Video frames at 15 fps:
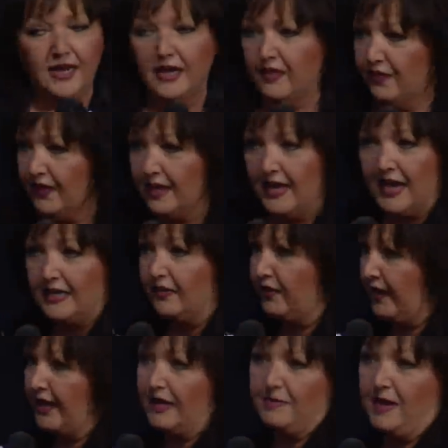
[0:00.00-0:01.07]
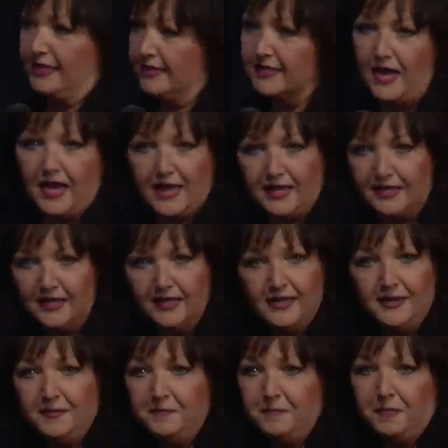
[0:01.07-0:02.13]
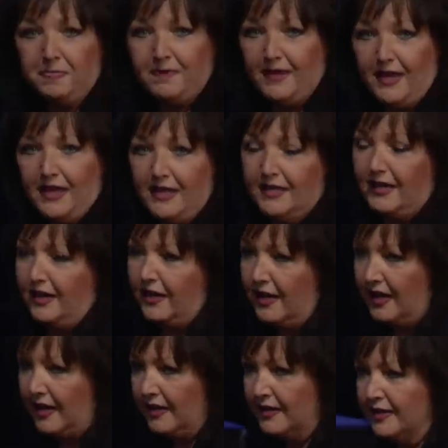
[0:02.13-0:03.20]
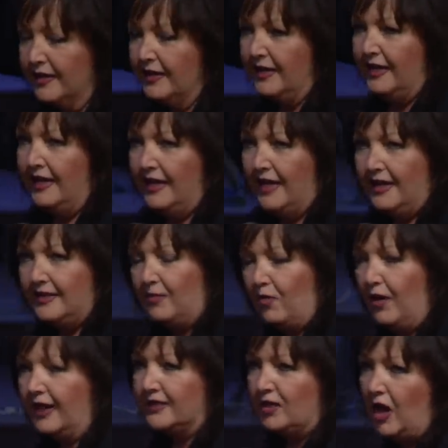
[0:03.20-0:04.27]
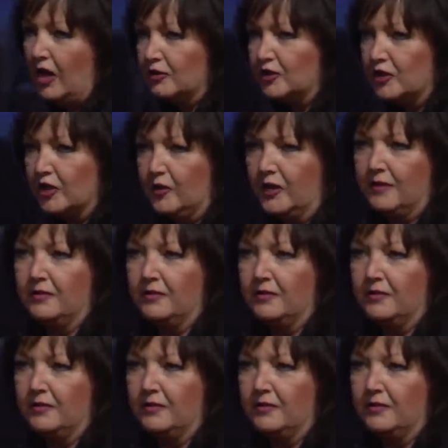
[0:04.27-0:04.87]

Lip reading: anything I could think about saying. And the more I talked to him,